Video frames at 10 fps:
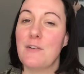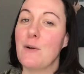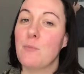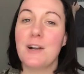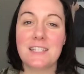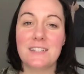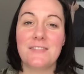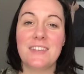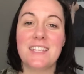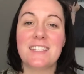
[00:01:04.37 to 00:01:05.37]
abreast of
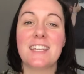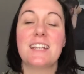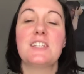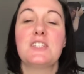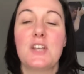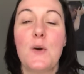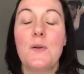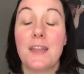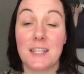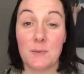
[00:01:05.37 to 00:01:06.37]
these things, so
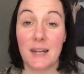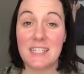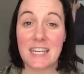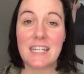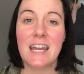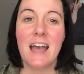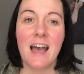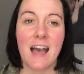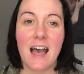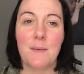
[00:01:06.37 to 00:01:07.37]
that's what I did.
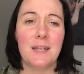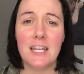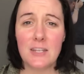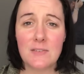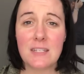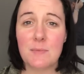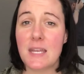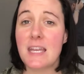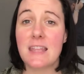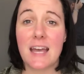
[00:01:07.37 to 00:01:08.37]
And it used to
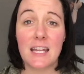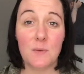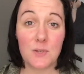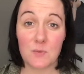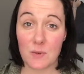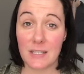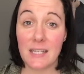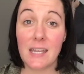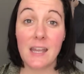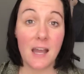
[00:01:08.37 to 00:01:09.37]
be that it was
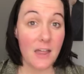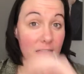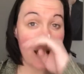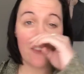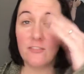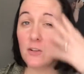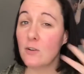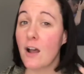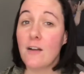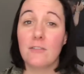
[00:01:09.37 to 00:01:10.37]
really that full
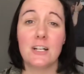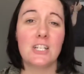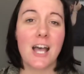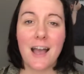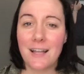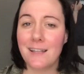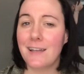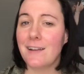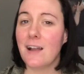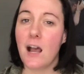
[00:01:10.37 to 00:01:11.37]
coverage, highlight
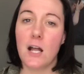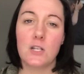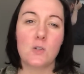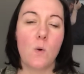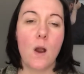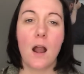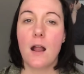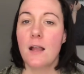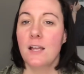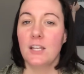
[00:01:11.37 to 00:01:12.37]
and contour,
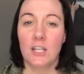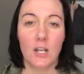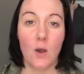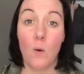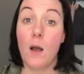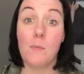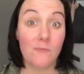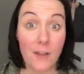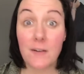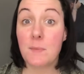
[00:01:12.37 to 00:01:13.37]
you know,
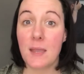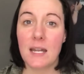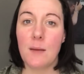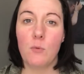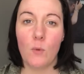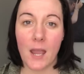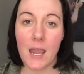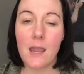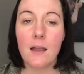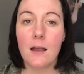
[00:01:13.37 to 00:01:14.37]
very made up
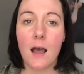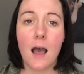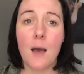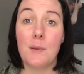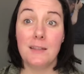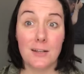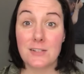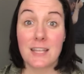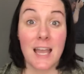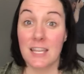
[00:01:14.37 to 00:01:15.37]
way. And
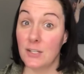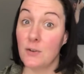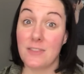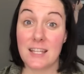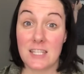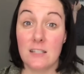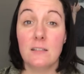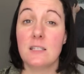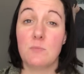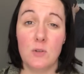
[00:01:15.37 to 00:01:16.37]
there's, you know, that still
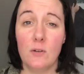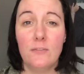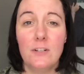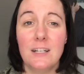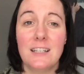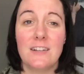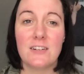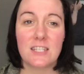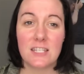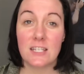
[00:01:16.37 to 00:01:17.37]
is beautiful and there's
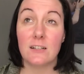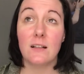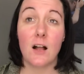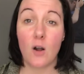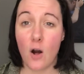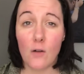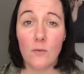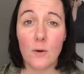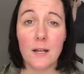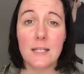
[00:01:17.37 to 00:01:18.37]
still a call
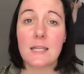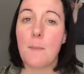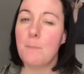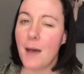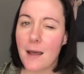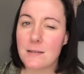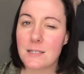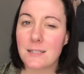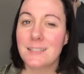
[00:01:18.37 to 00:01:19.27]
for it, but